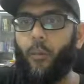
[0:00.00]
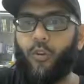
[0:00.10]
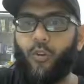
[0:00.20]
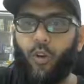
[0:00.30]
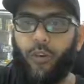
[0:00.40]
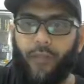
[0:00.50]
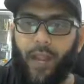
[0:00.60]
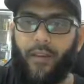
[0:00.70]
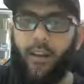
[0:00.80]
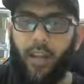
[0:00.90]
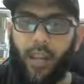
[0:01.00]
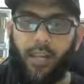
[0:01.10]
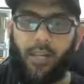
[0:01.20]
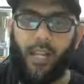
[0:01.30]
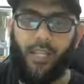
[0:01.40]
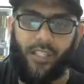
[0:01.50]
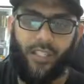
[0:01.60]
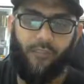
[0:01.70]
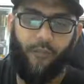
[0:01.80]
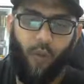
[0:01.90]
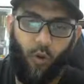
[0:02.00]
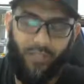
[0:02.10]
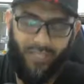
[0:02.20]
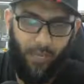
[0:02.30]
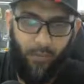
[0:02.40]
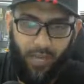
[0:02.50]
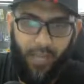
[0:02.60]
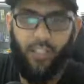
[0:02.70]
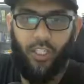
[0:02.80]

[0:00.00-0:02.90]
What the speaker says: go to Fiverr and just follow the same guy,